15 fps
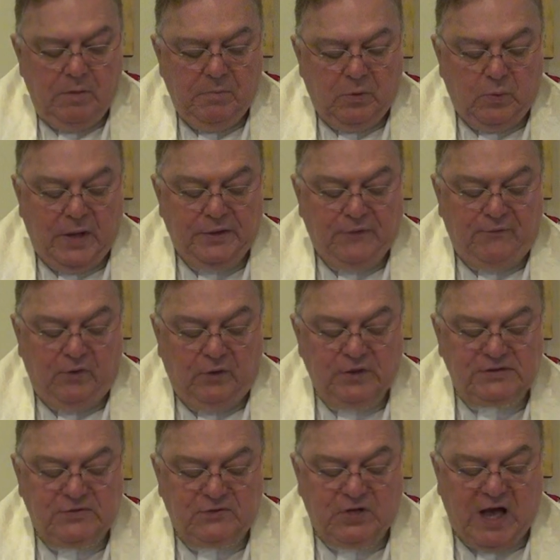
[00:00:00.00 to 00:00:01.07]
"But when the
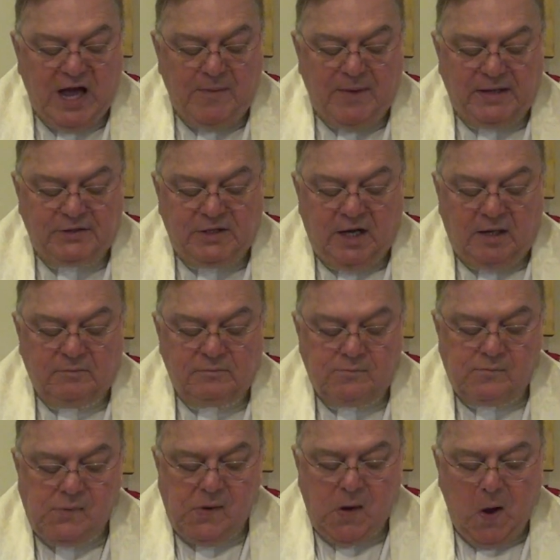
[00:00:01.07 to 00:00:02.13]
fullness of time had come,